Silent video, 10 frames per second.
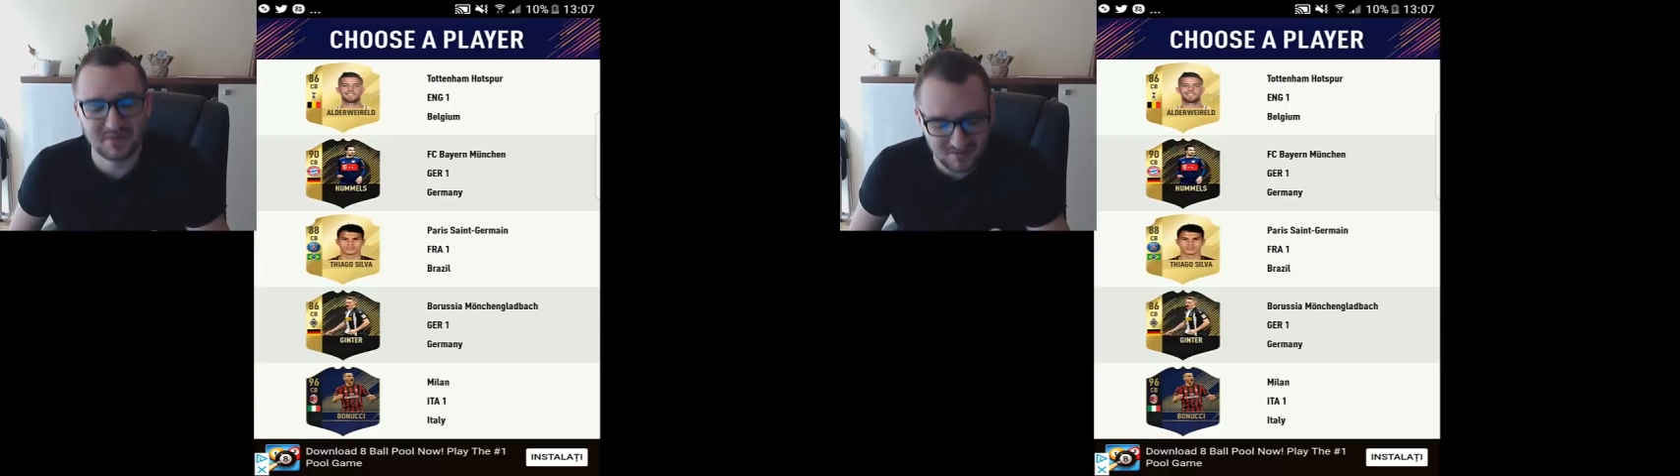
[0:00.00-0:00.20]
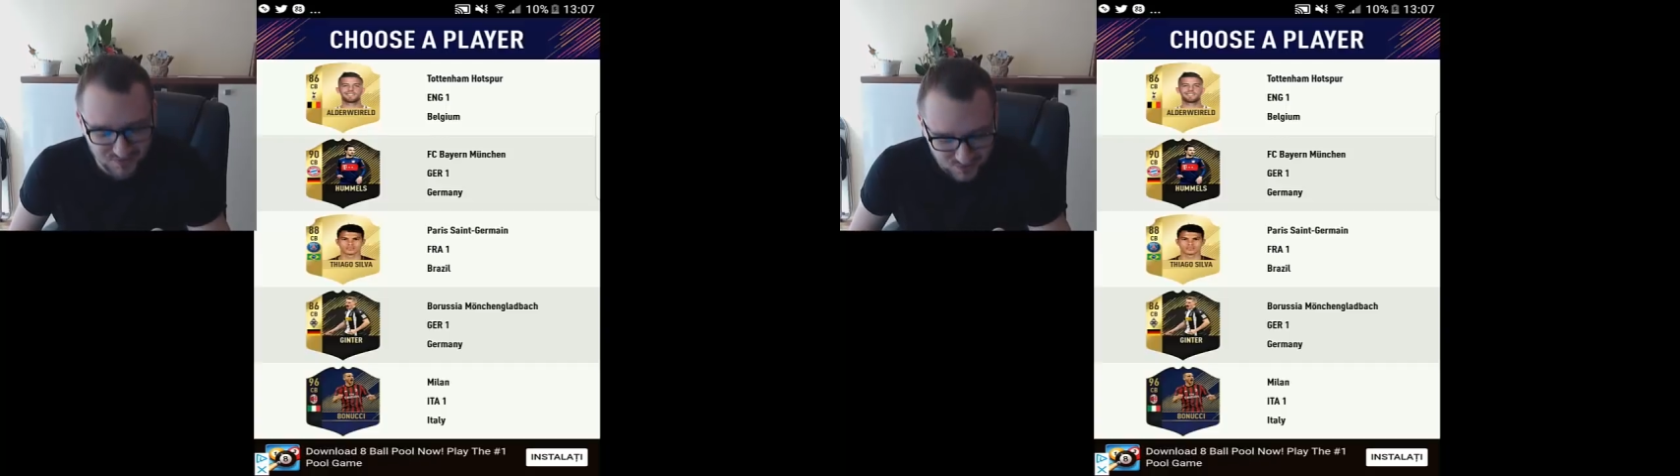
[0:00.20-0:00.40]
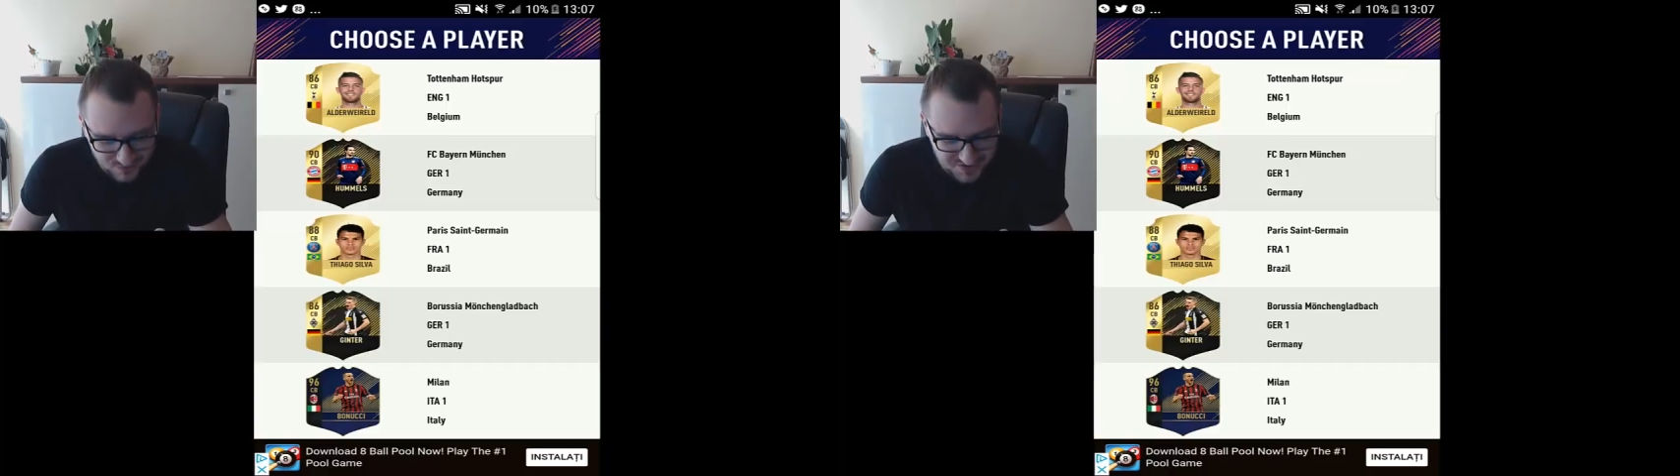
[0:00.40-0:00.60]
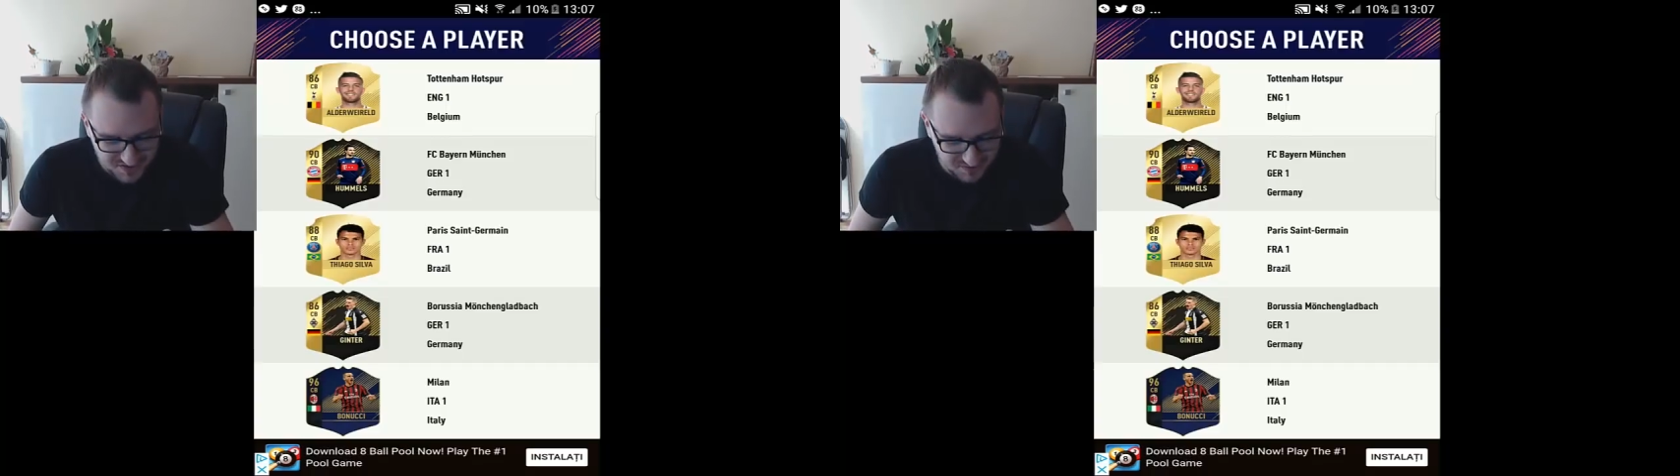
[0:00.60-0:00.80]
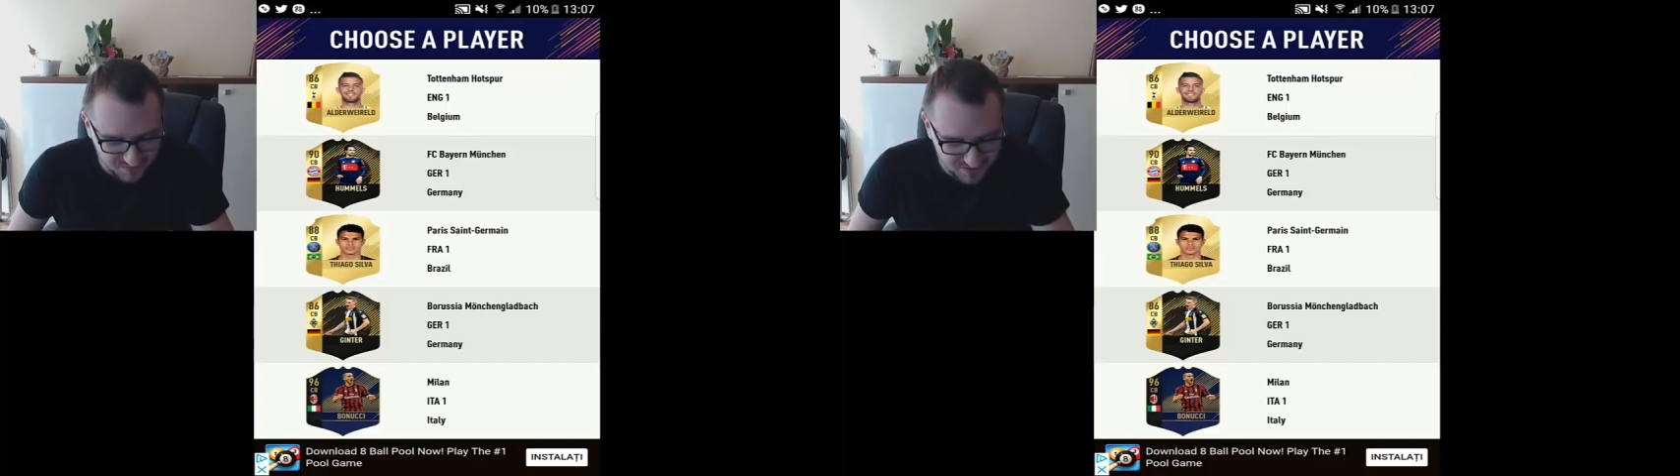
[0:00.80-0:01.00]

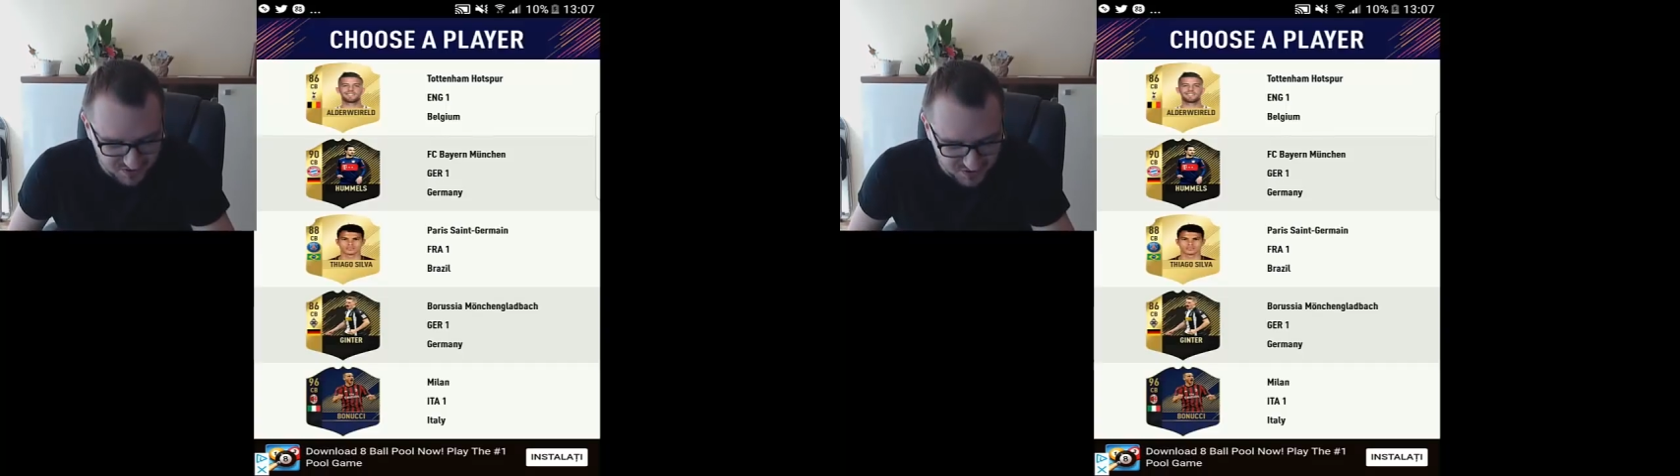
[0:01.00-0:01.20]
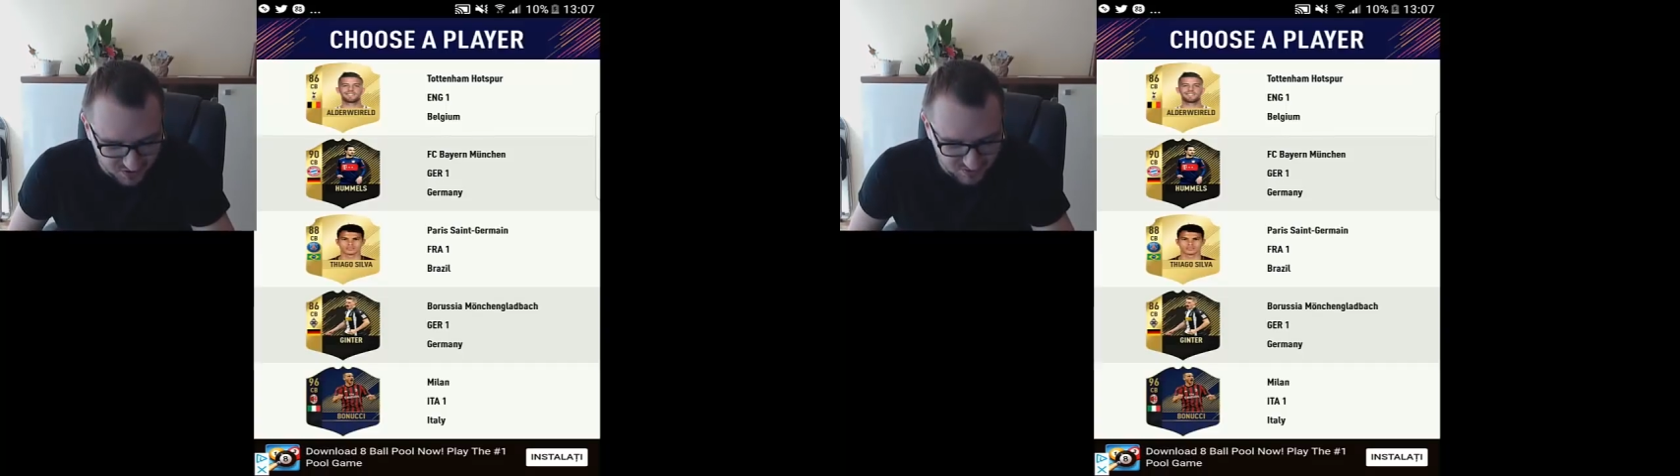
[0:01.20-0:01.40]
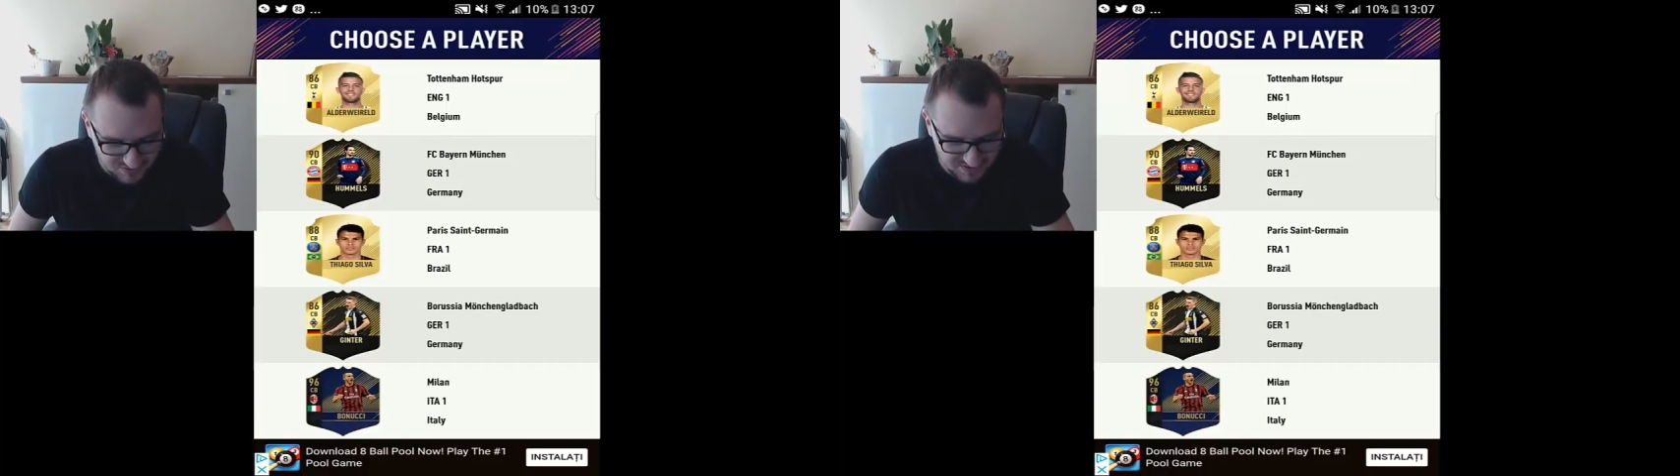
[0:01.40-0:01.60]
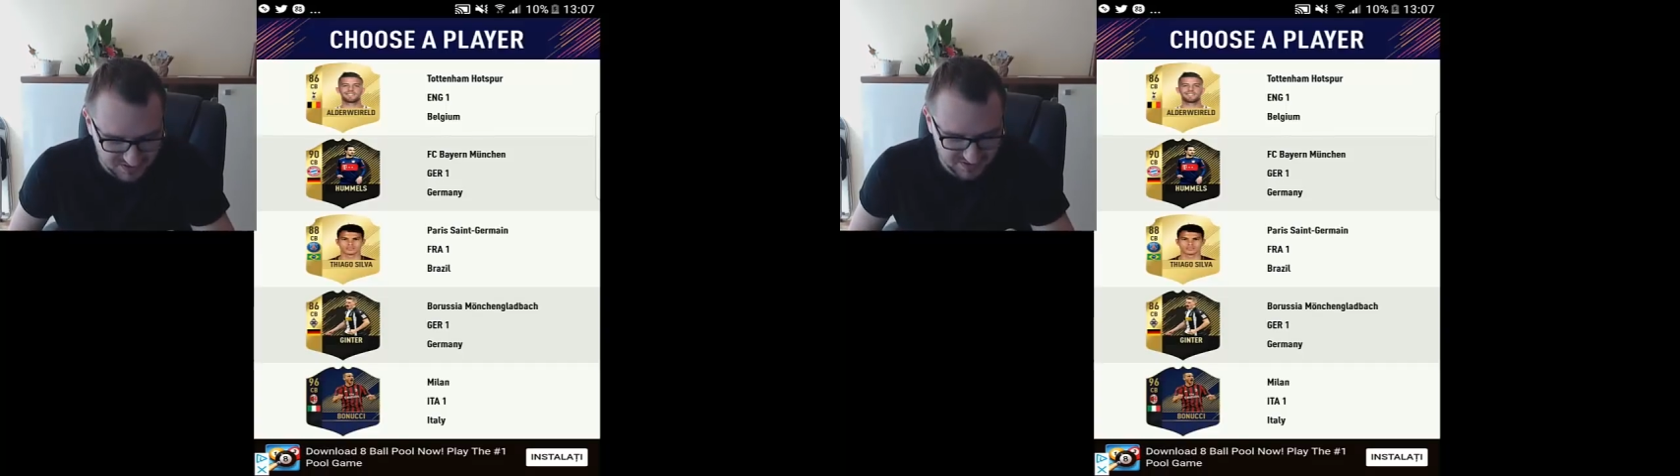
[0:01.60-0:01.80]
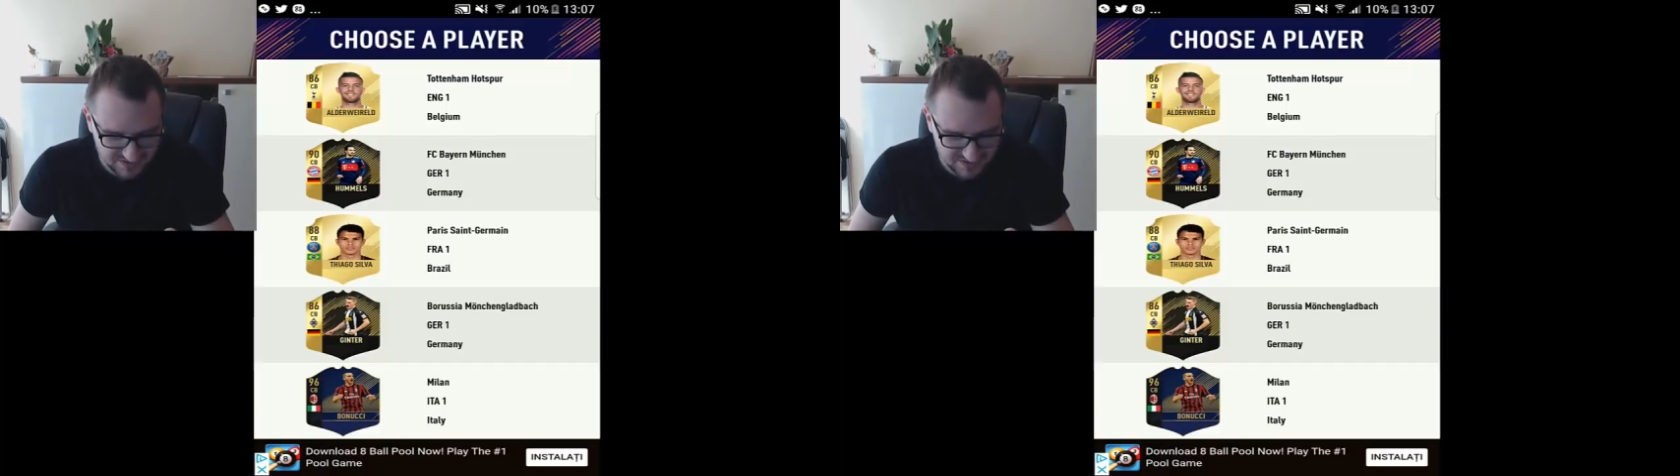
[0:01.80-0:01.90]
Unfortunately, we don't.